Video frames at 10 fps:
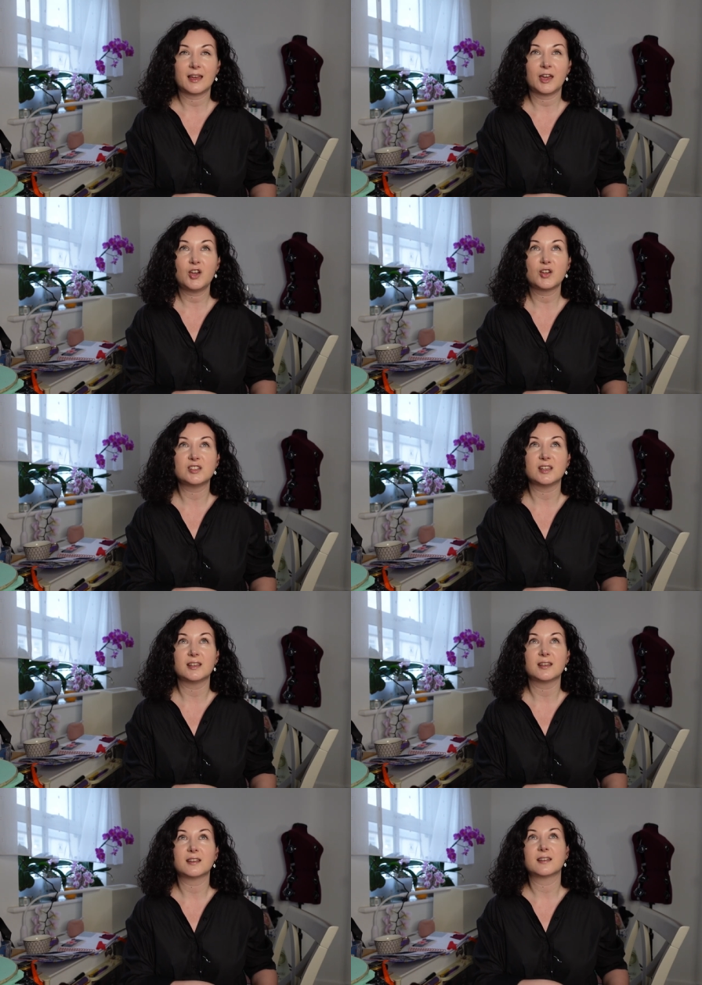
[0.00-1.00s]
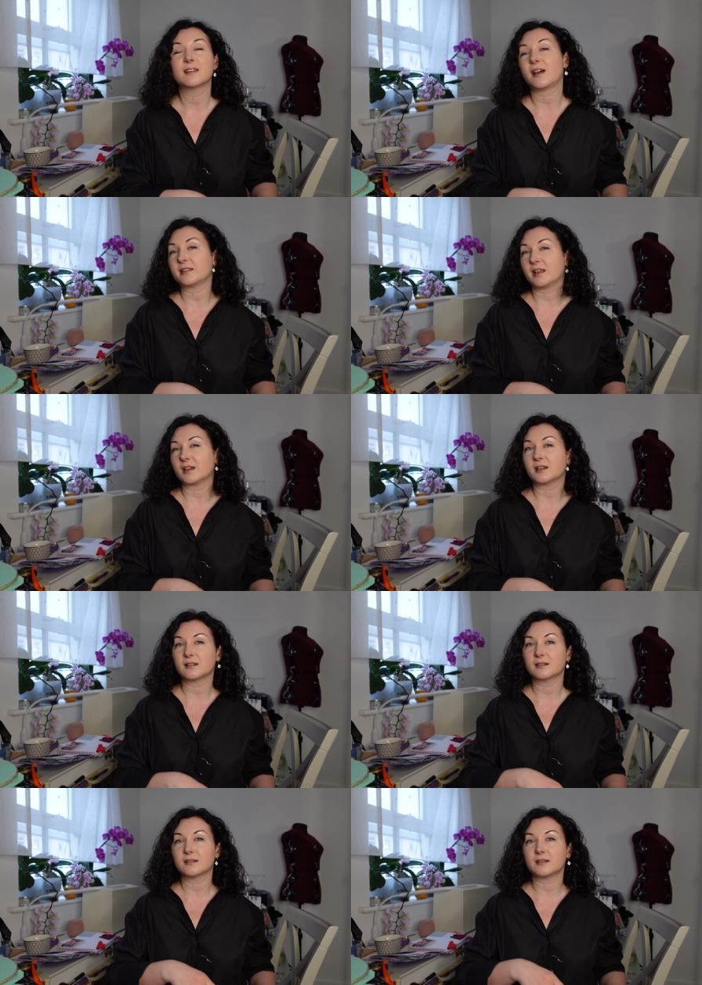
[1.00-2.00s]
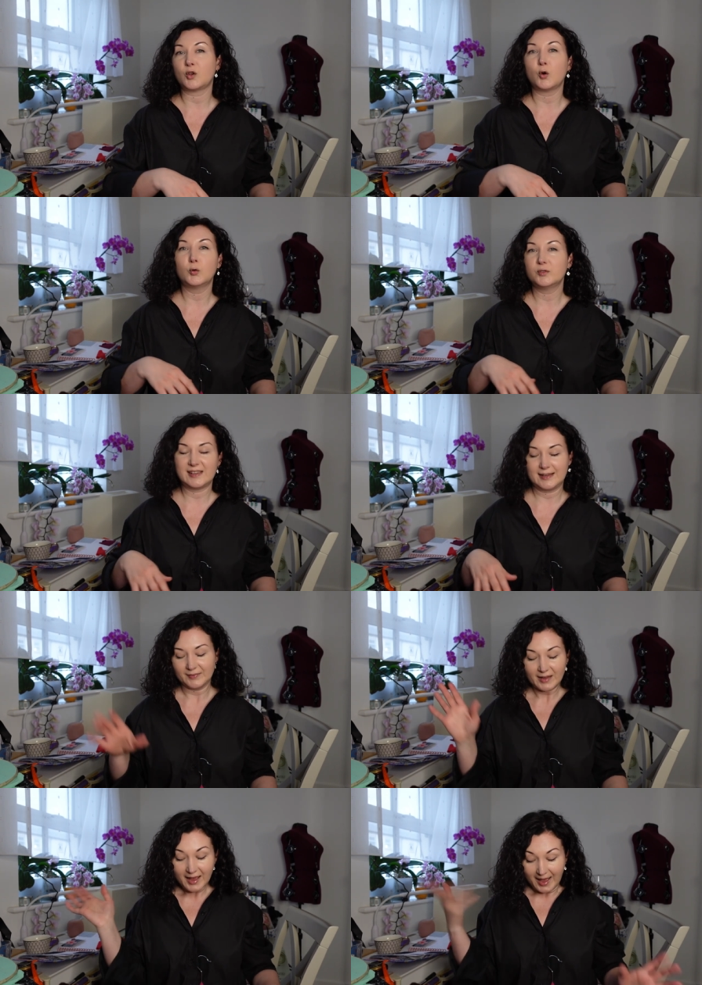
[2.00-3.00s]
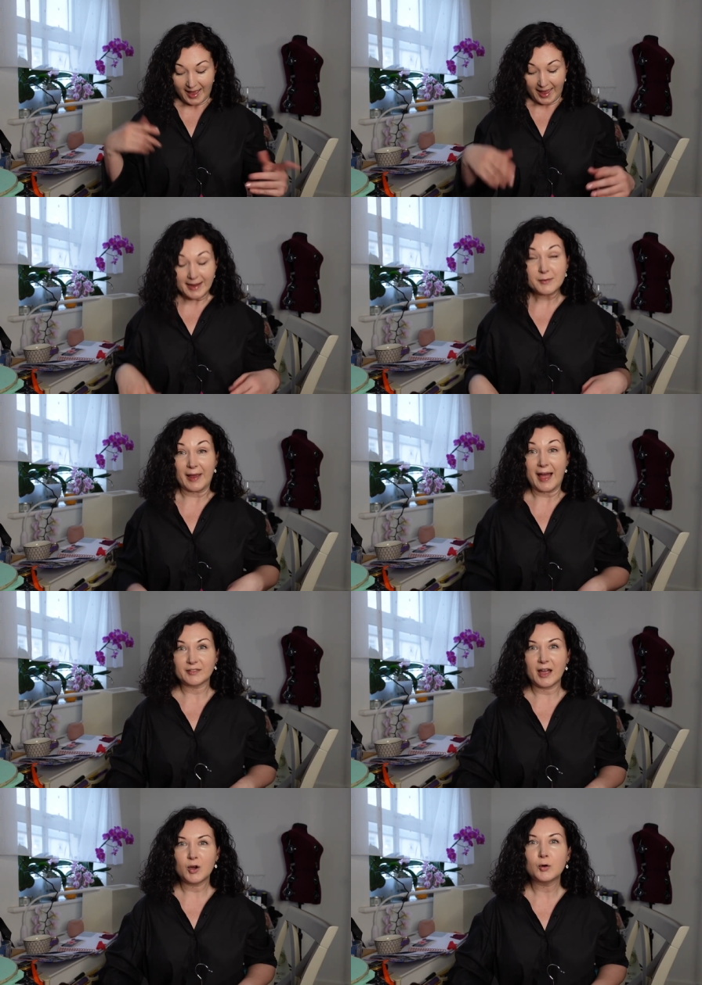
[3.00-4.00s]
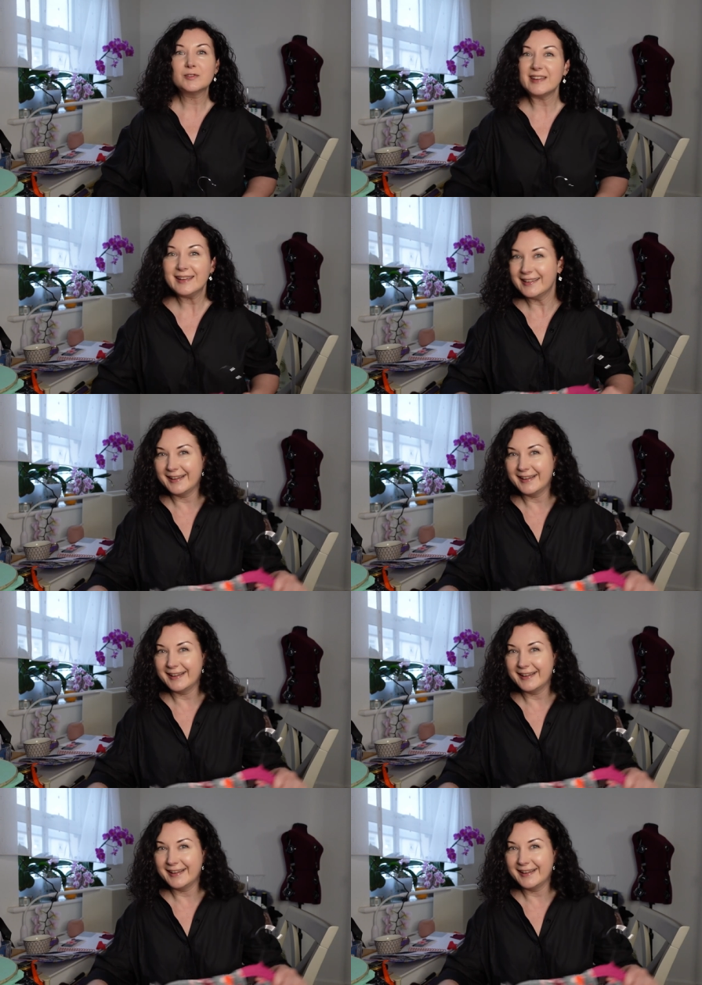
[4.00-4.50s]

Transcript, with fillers: a hoodie. I think. Not hoodie. Anyway, I've got hoodie,